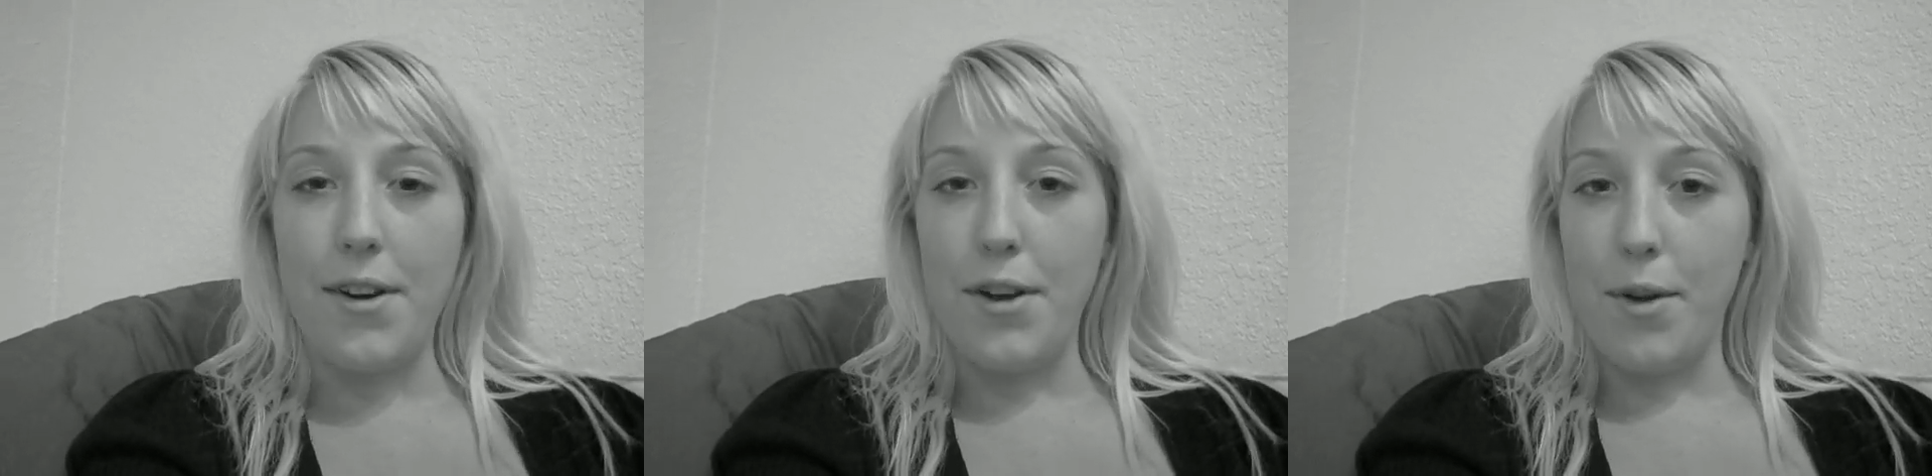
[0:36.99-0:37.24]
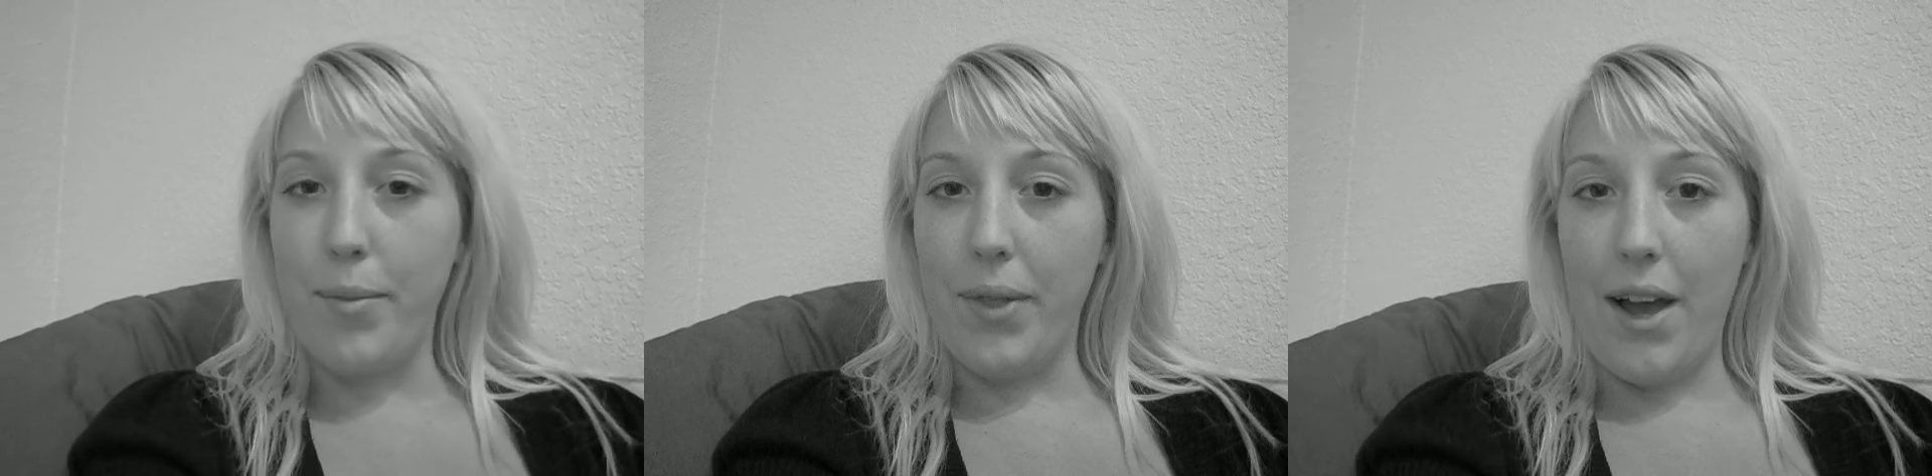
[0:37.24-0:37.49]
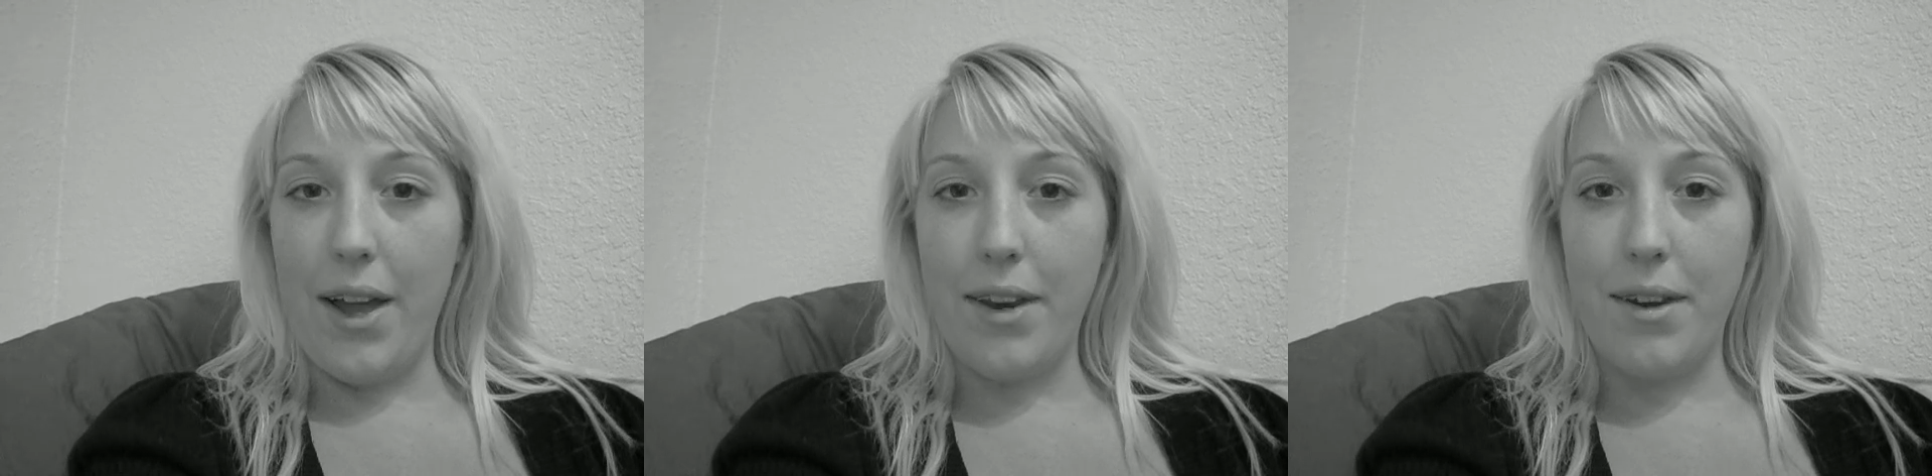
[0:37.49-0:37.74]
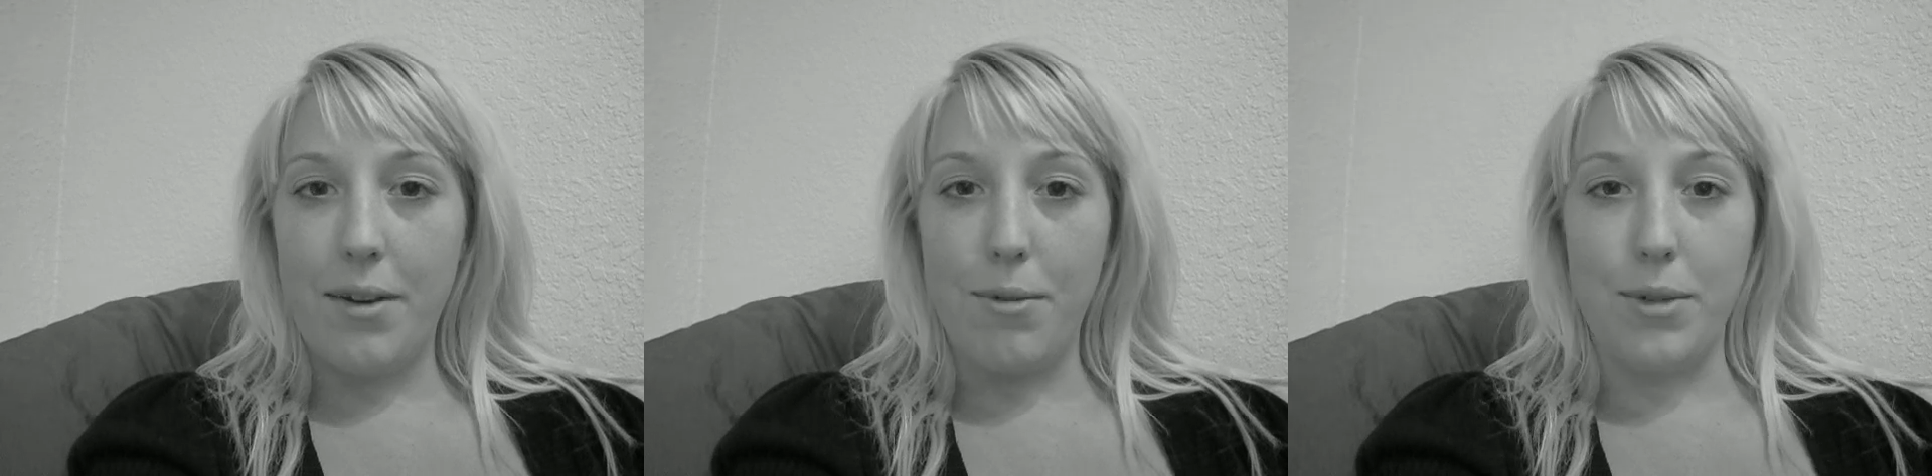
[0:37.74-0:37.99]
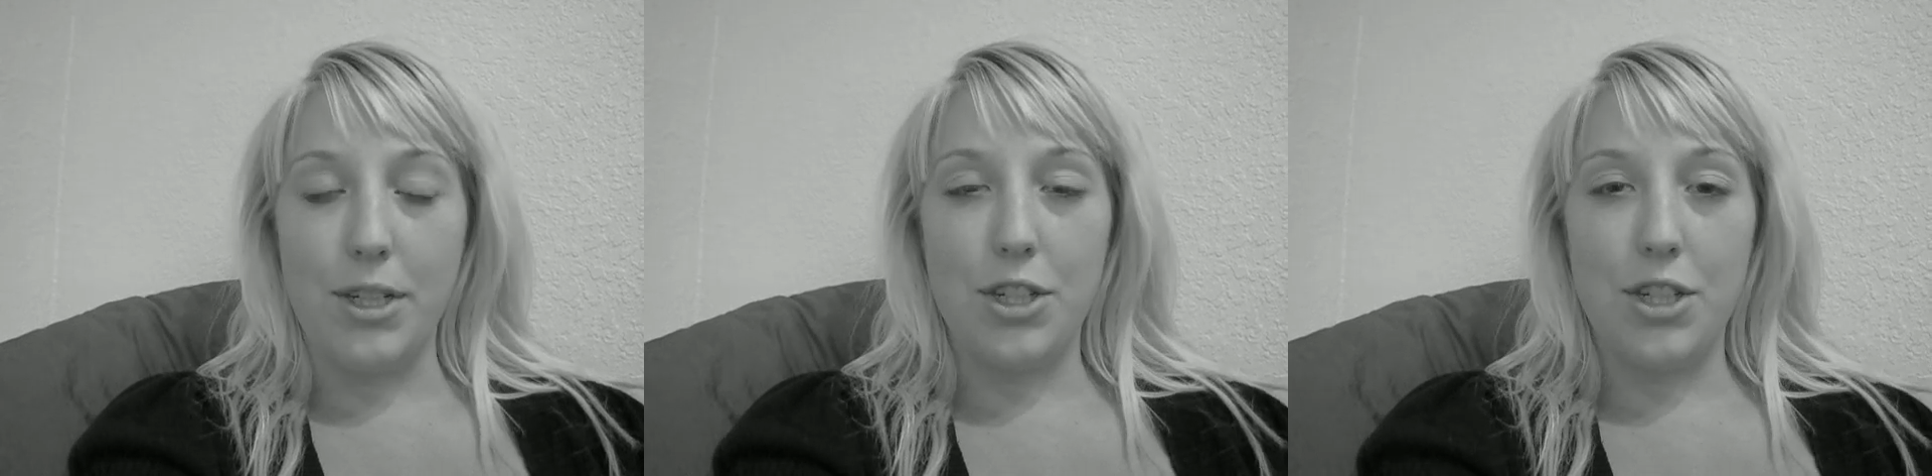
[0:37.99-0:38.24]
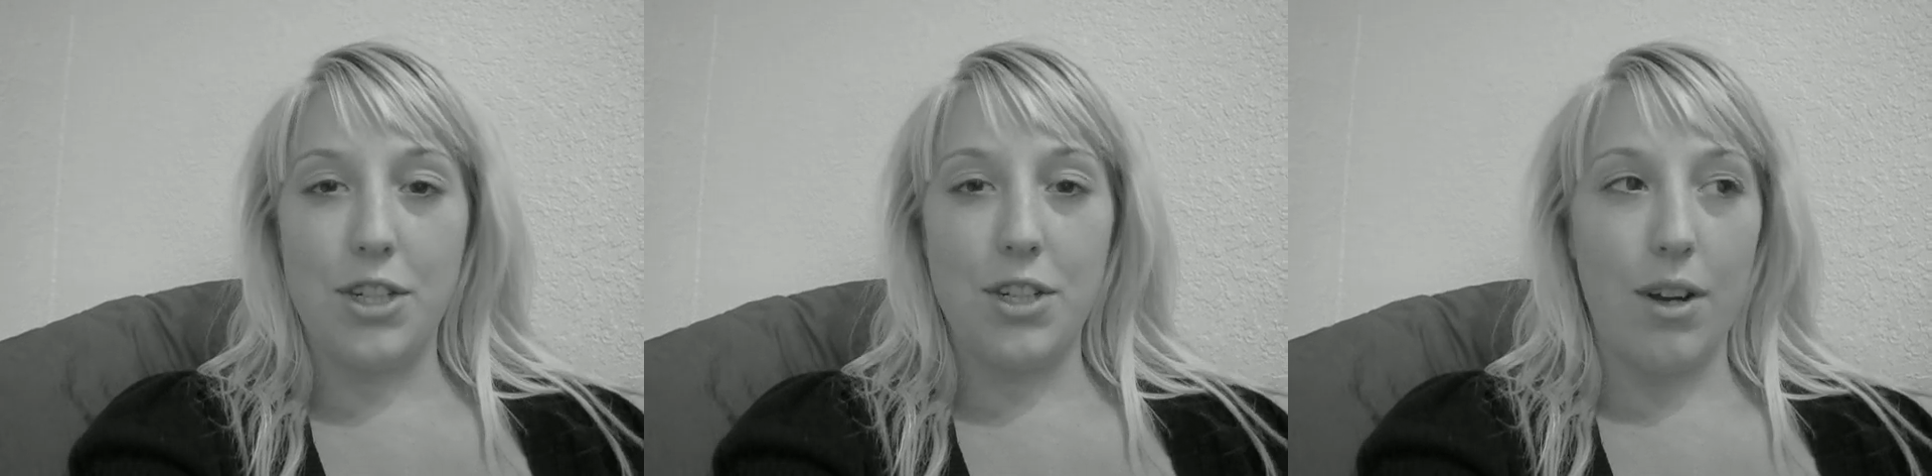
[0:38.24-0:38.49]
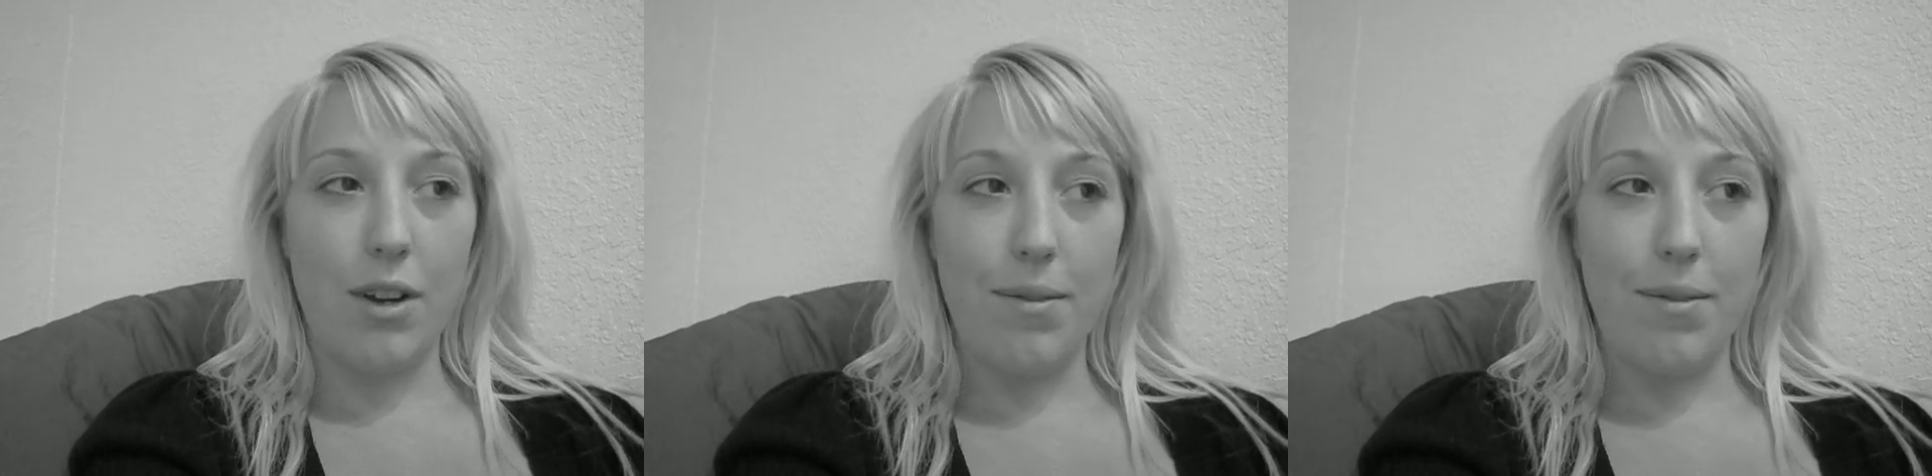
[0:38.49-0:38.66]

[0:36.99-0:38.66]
in your blood, which